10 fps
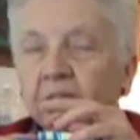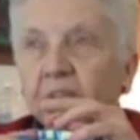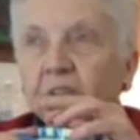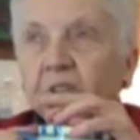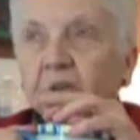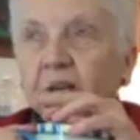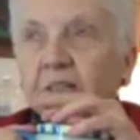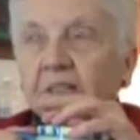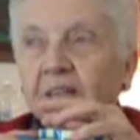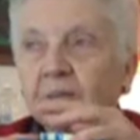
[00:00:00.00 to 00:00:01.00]
And so that
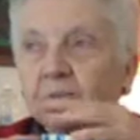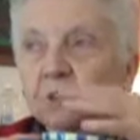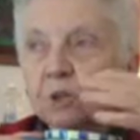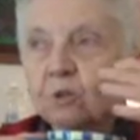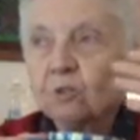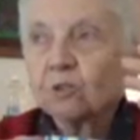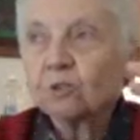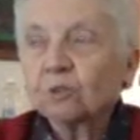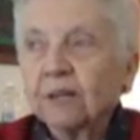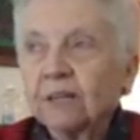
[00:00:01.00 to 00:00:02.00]
seemed so
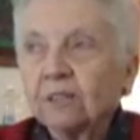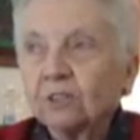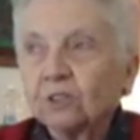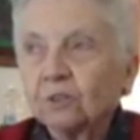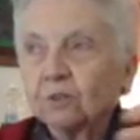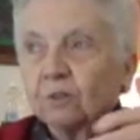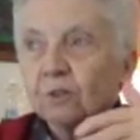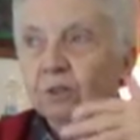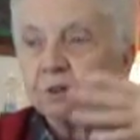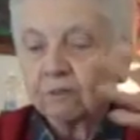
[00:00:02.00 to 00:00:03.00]
strange to
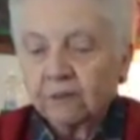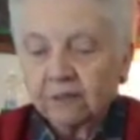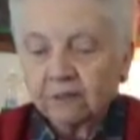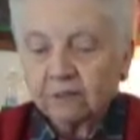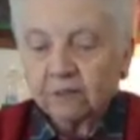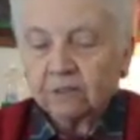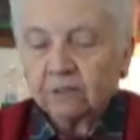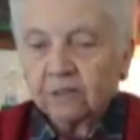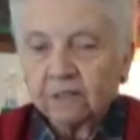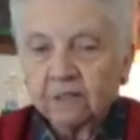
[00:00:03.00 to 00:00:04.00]
look over there and could
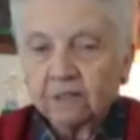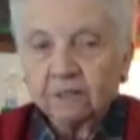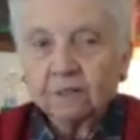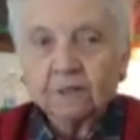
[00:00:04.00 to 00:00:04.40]
see the